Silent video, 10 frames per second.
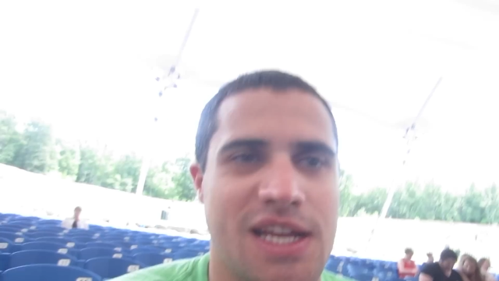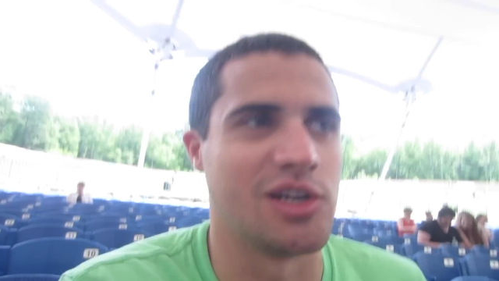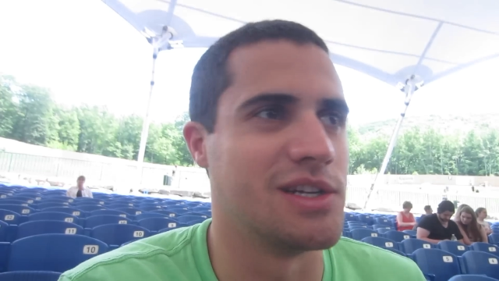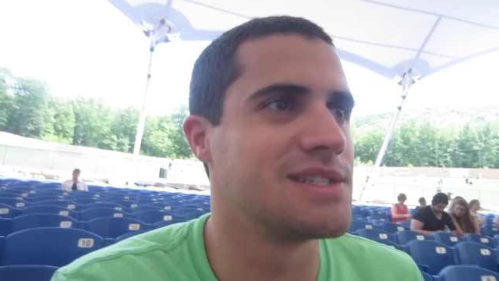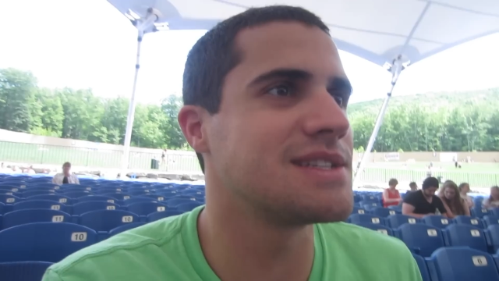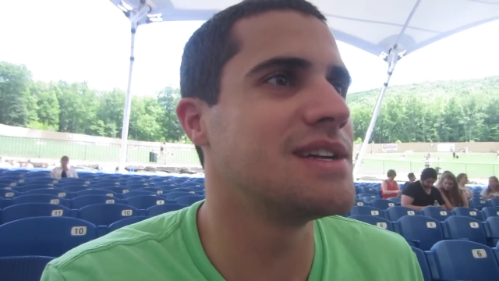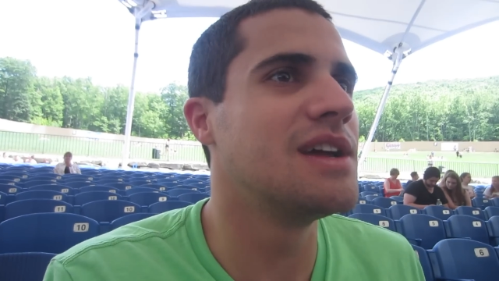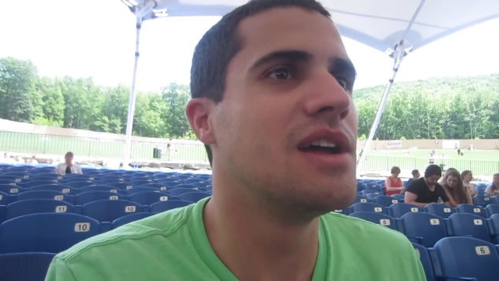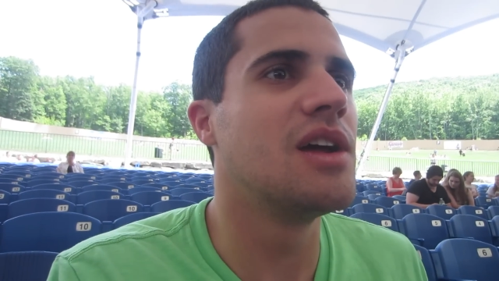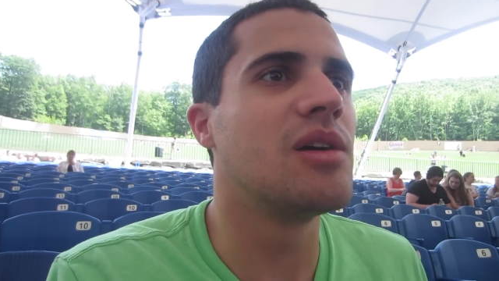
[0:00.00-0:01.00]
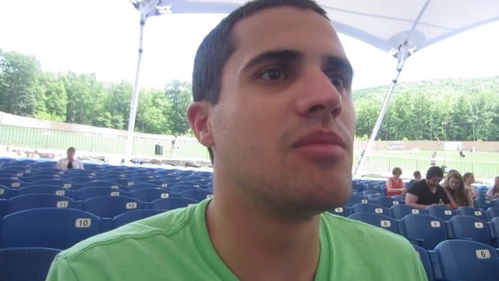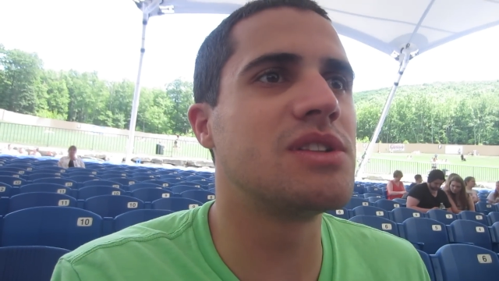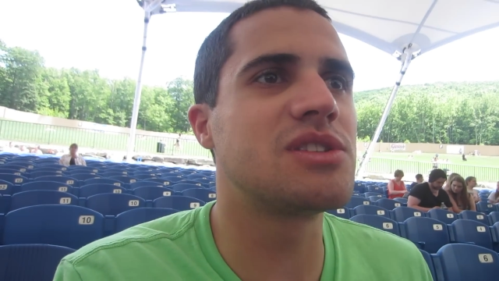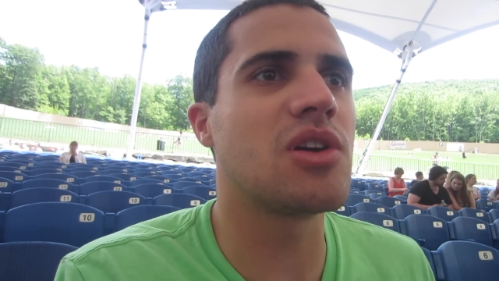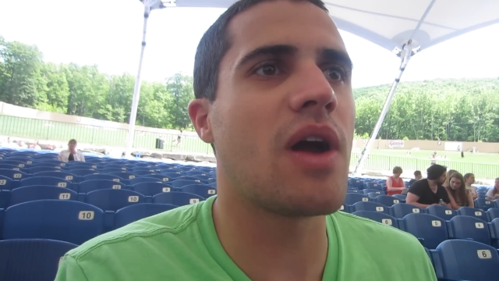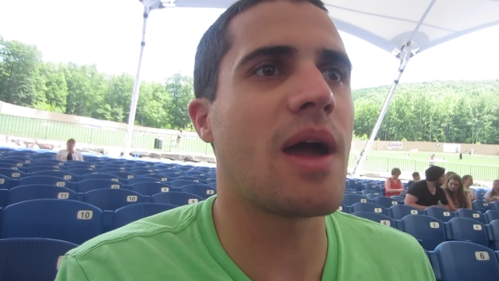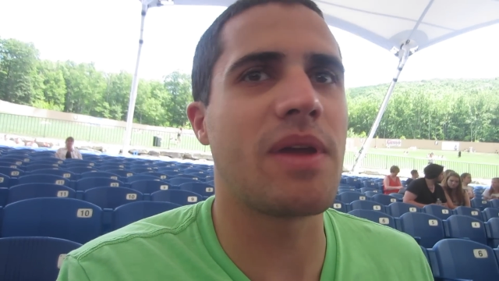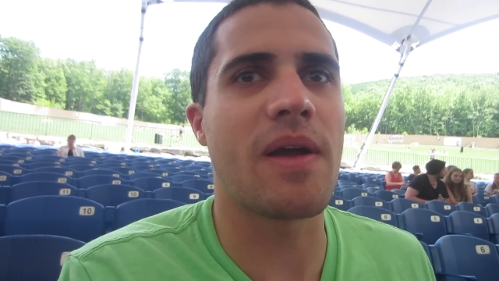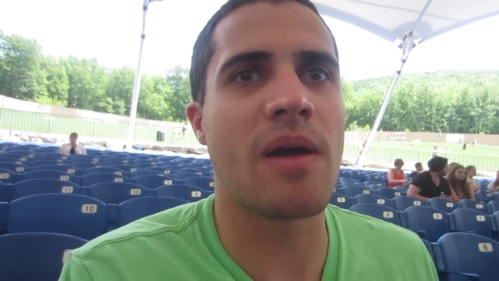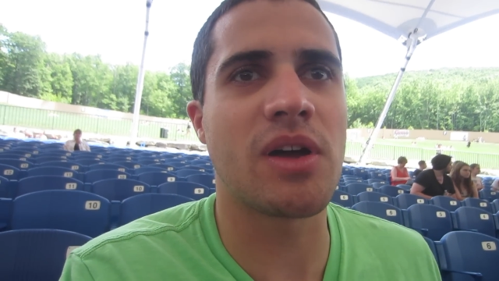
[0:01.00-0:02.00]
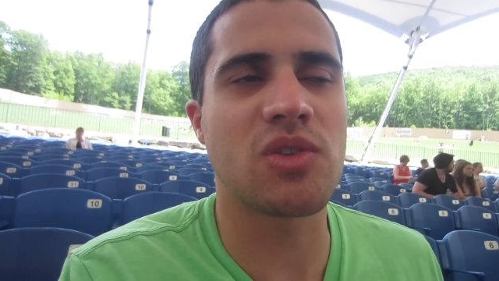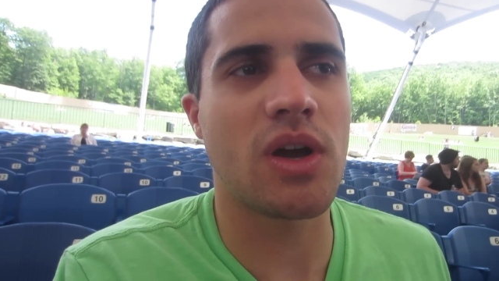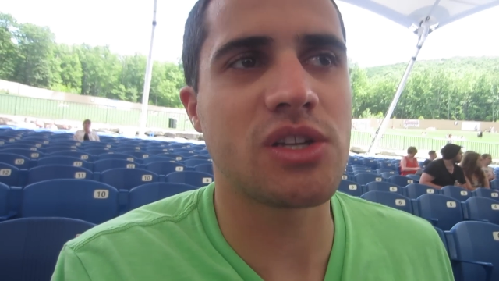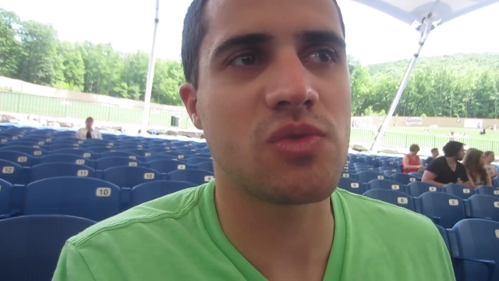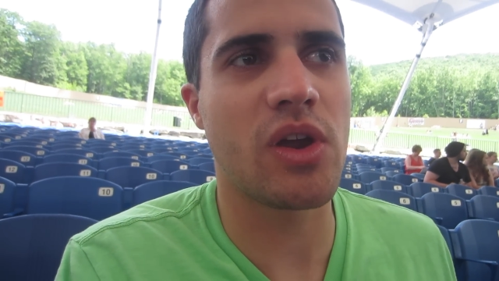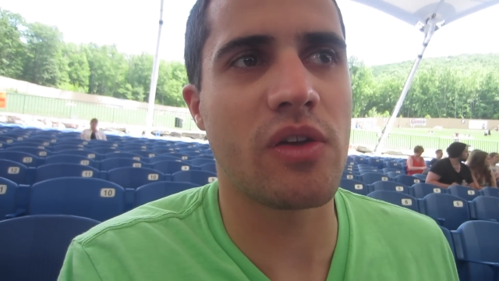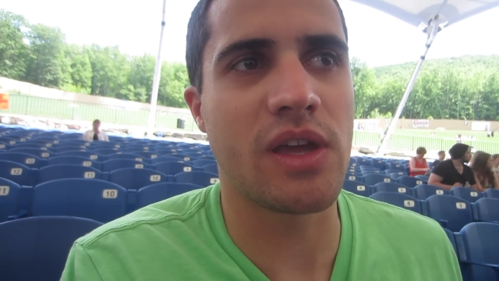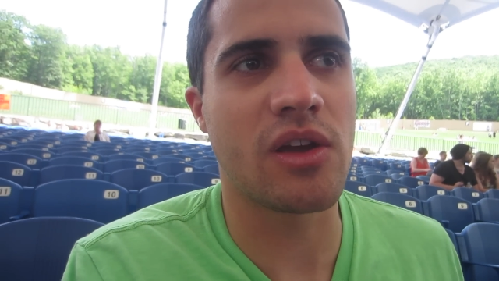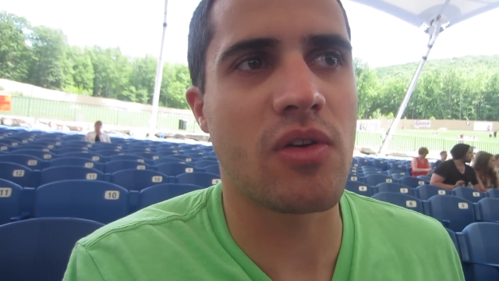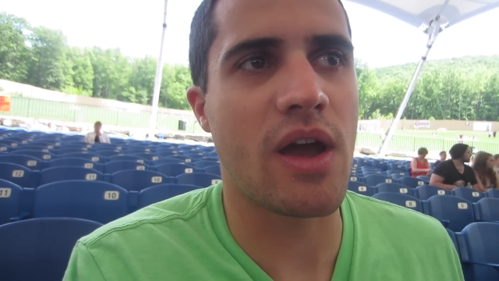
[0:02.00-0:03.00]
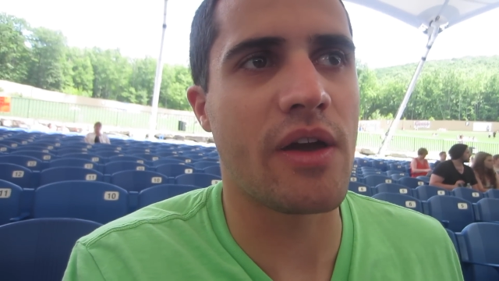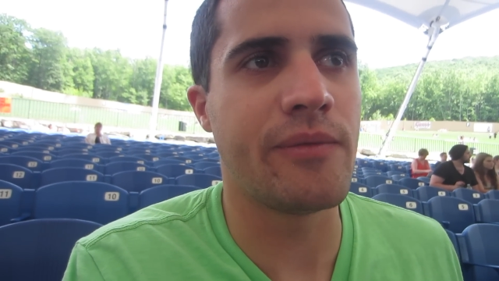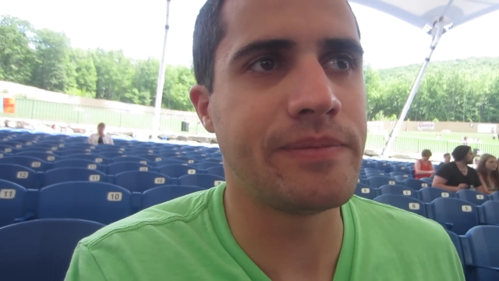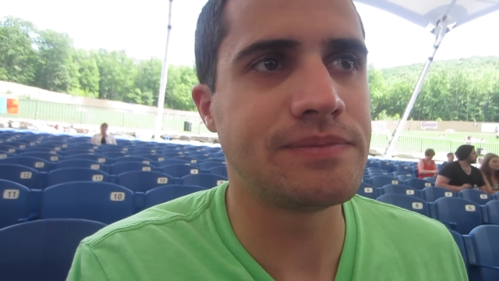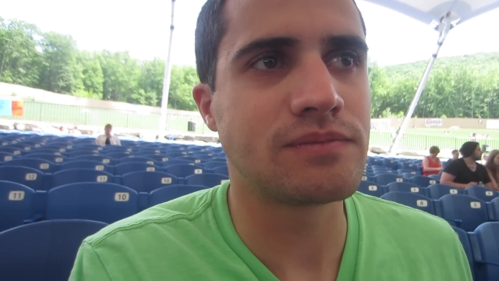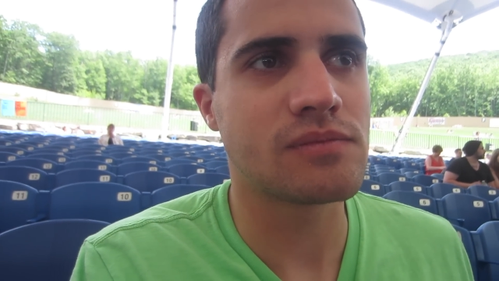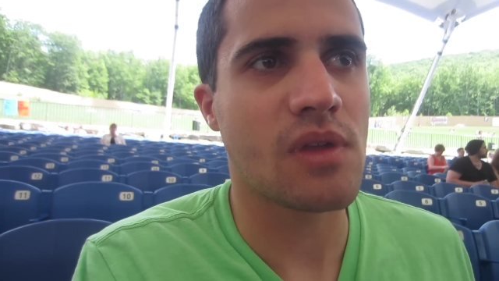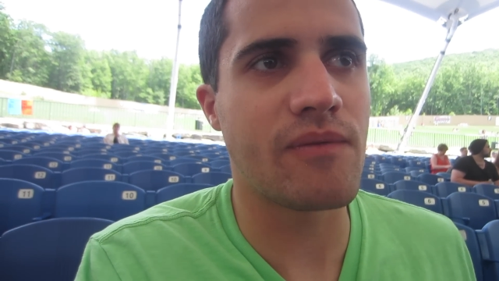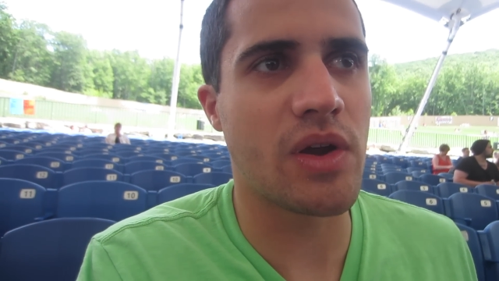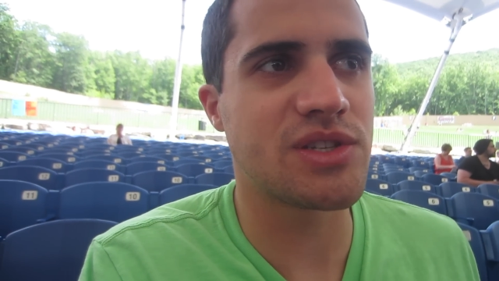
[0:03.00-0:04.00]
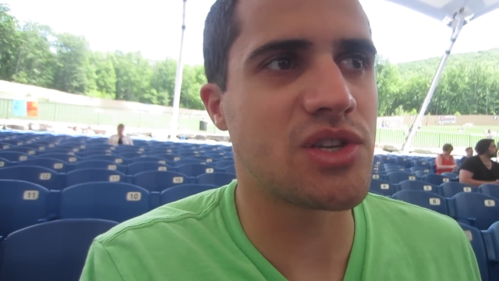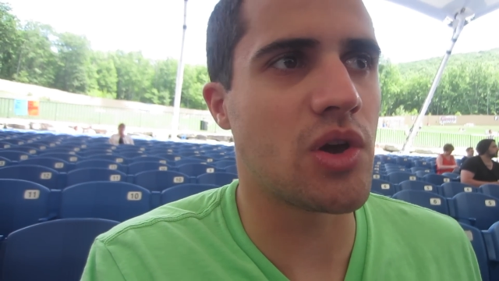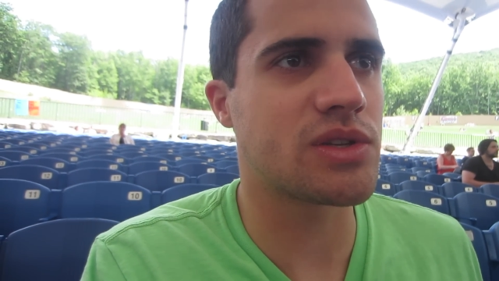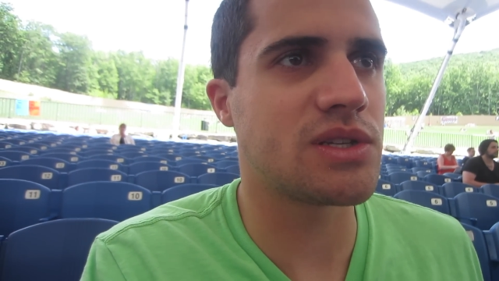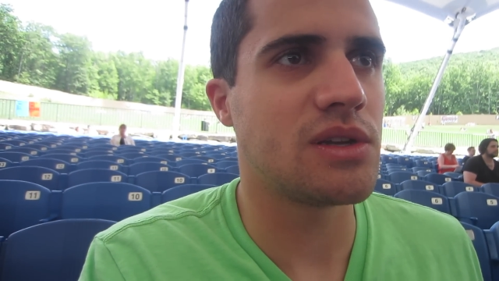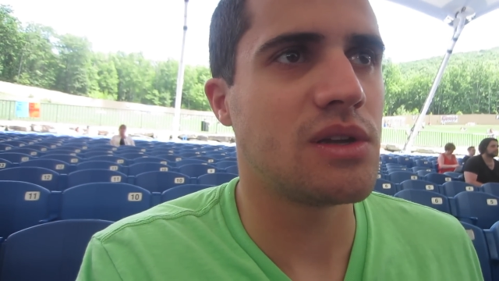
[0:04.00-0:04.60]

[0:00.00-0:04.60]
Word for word: tenders. But so happy. I'm about to watch We Are the In Crowd. Very stoked.